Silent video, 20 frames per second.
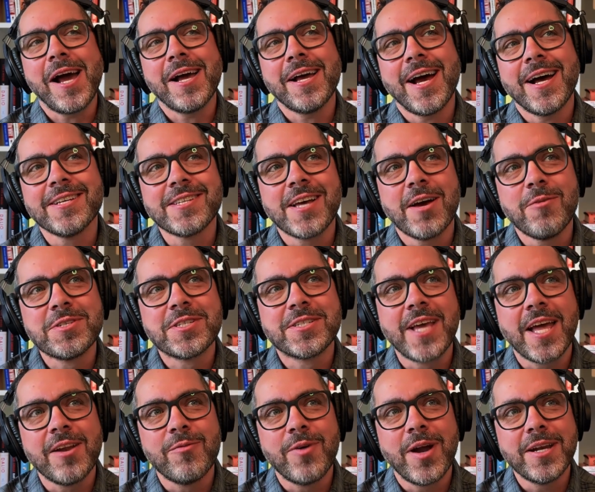as I was
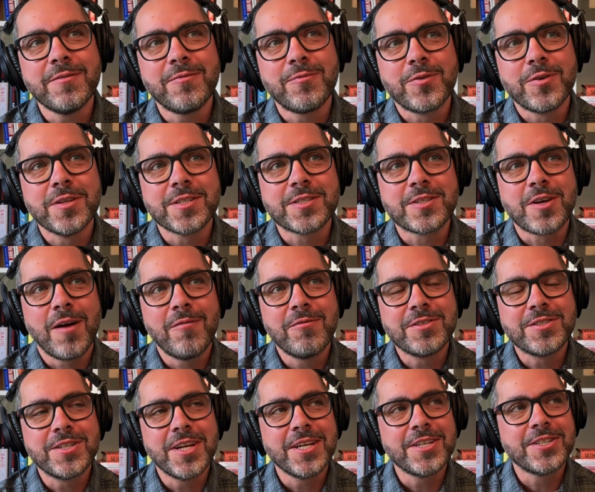getting ready for this
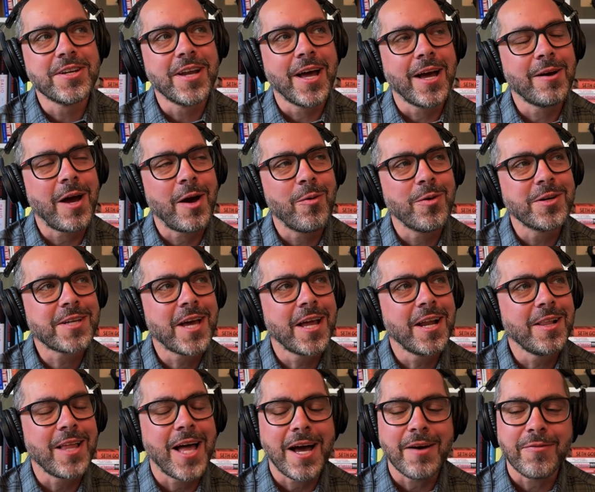conversation, I was kind
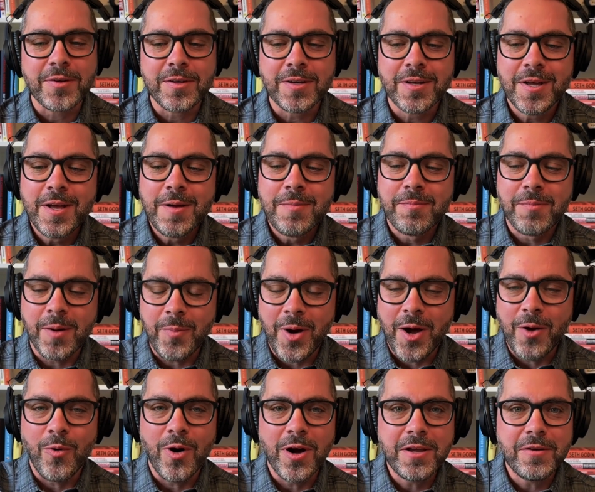of laughing.
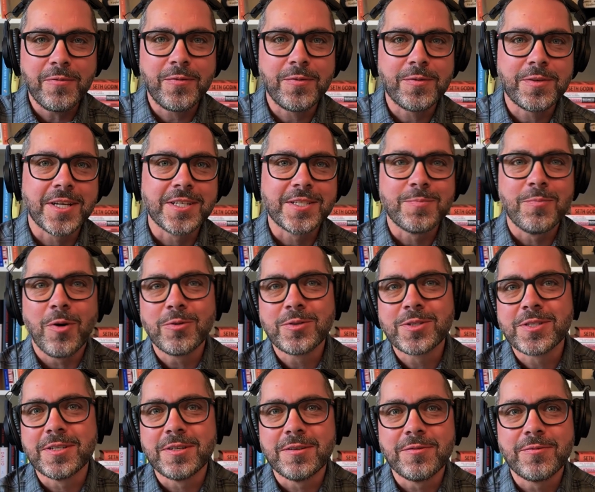My wife does
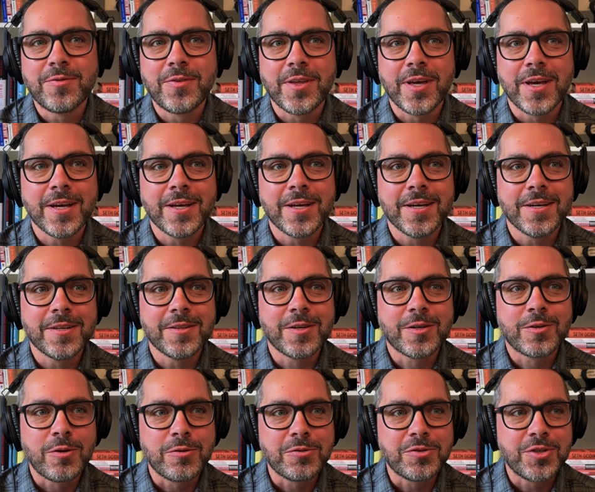most of the
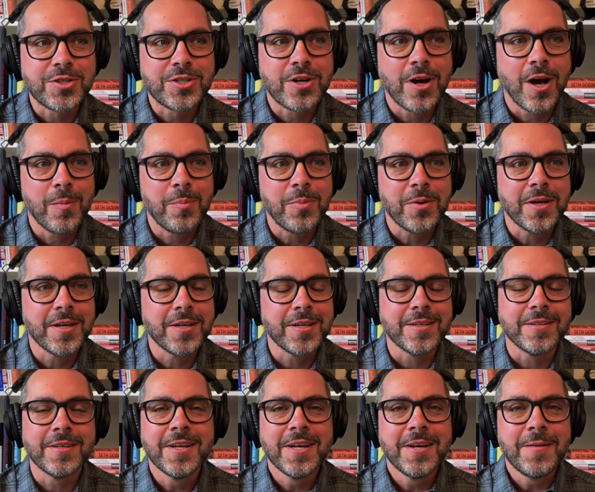grocery shopping,
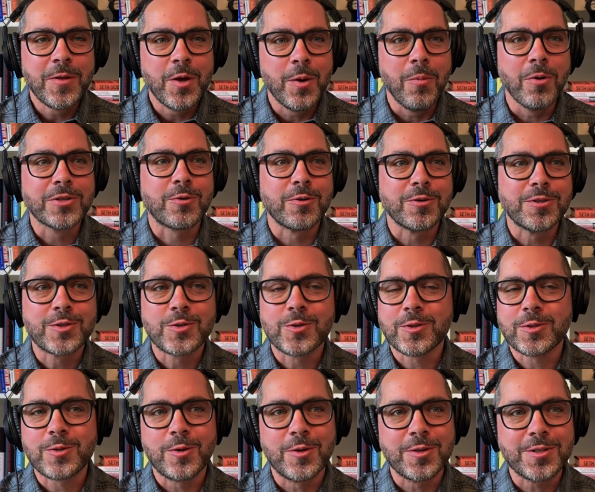and most
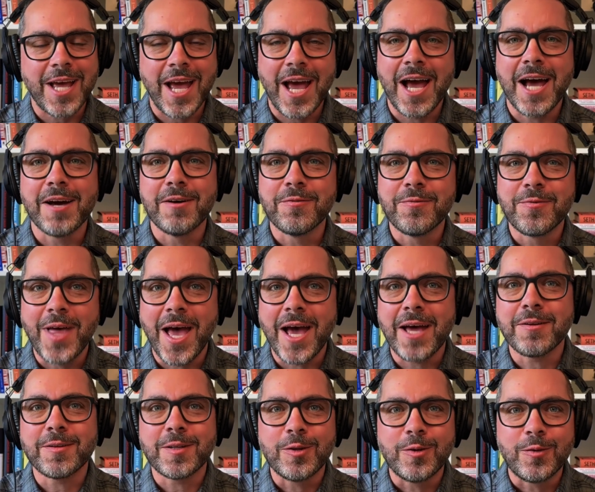grocery stores have
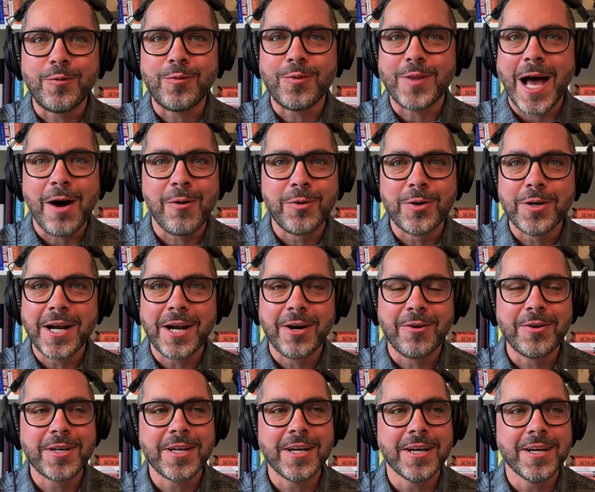that little flower
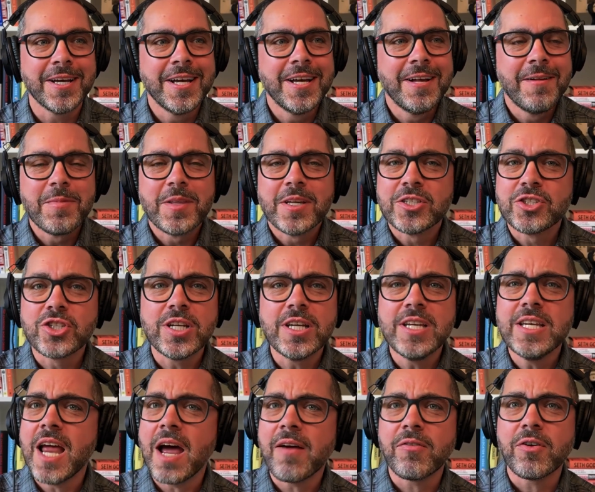area. She
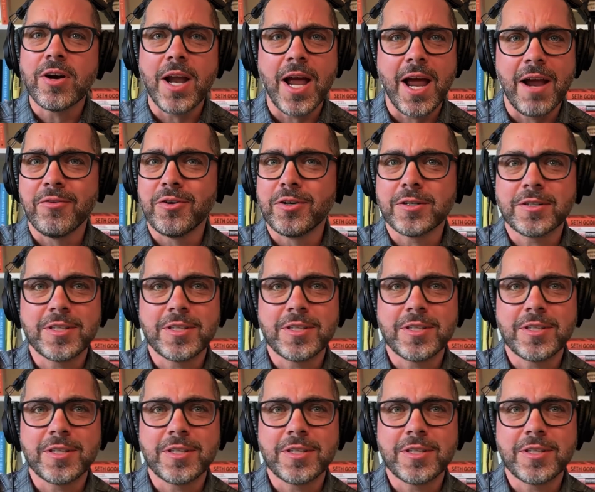never, ever